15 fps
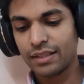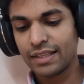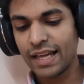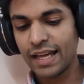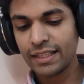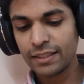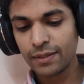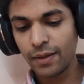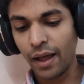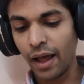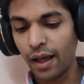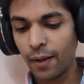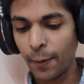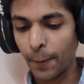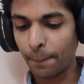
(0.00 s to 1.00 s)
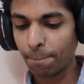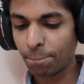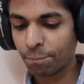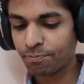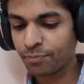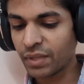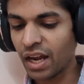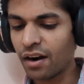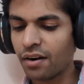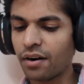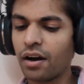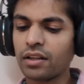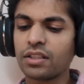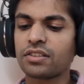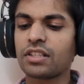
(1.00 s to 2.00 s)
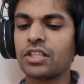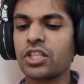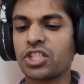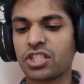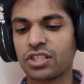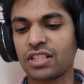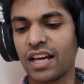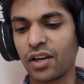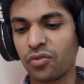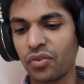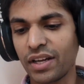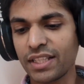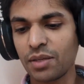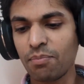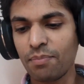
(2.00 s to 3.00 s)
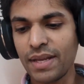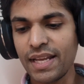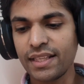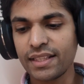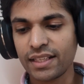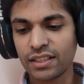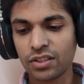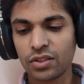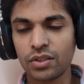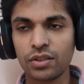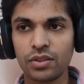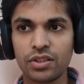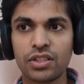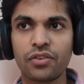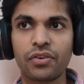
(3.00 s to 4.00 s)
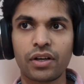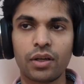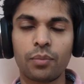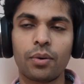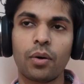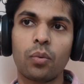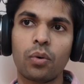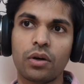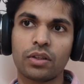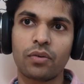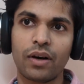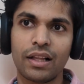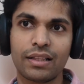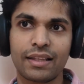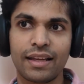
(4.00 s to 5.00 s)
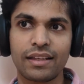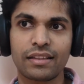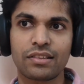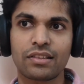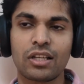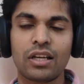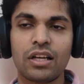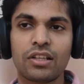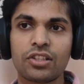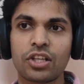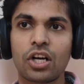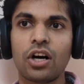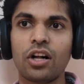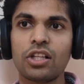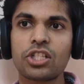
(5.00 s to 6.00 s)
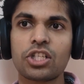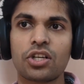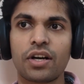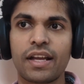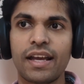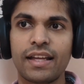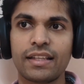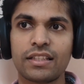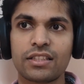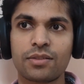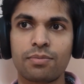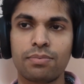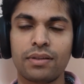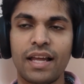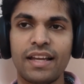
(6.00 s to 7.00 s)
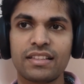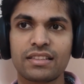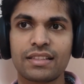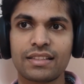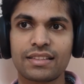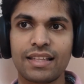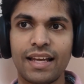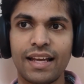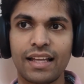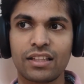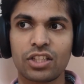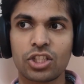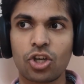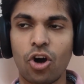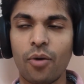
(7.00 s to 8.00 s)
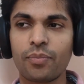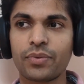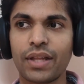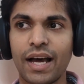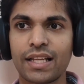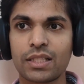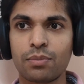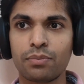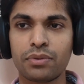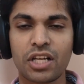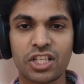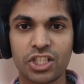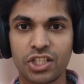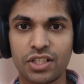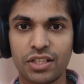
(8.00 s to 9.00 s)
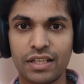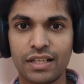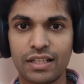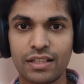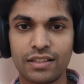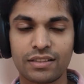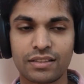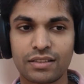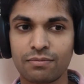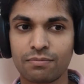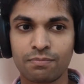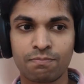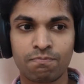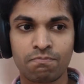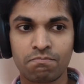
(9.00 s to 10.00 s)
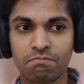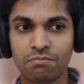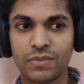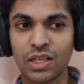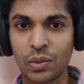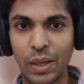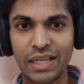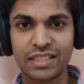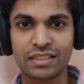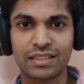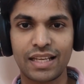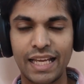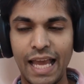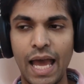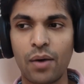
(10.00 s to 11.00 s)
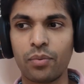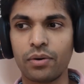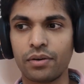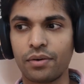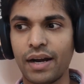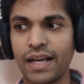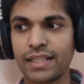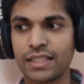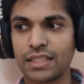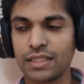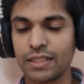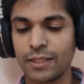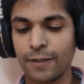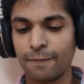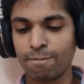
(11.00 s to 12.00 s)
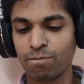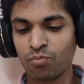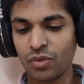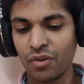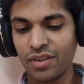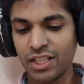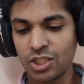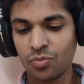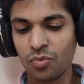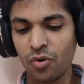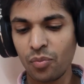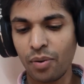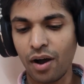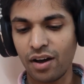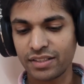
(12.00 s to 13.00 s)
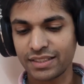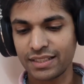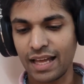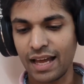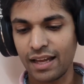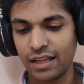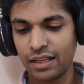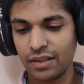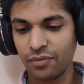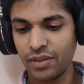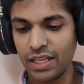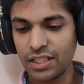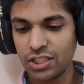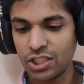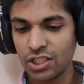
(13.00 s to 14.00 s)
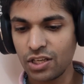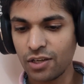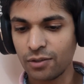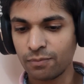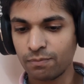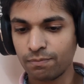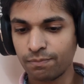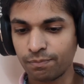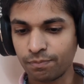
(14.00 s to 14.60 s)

Then there are other solutions, like finding meaning through difficult but worthwhile things. So culture, again, it's placed this thing at the top that pleasure is the greatest thing ever, right? We need to move past that. We need to